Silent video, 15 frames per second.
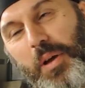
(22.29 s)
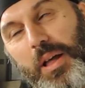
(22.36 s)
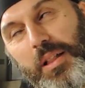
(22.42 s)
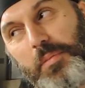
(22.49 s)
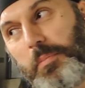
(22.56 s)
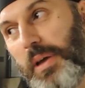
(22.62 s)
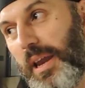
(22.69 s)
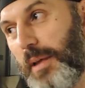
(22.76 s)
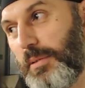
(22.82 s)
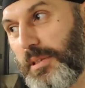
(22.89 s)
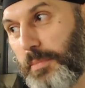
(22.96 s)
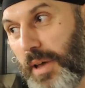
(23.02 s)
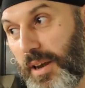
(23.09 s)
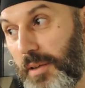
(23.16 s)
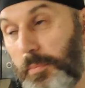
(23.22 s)
Well, my name is
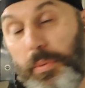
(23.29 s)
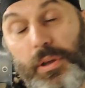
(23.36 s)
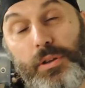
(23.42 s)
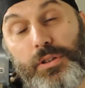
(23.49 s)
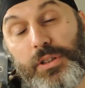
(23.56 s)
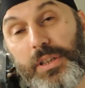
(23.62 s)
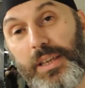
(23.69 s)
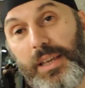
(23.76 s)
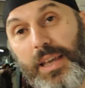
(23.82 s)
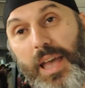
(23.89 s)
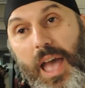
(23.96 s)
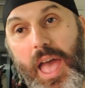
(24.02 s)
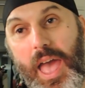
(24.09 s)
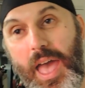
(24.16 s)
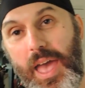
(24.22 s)
Marjan
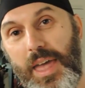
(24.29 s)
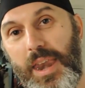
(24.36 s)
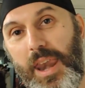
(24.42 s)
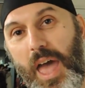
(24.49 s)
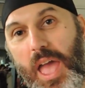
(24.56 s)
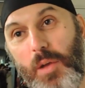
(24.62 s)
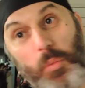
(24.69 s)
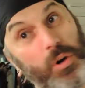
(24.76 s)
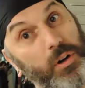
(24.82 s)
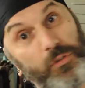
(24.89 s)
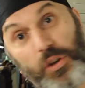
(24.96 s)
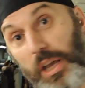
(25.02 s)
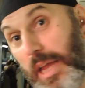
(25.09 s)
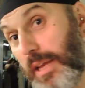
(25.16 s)
Pejoksi and I work for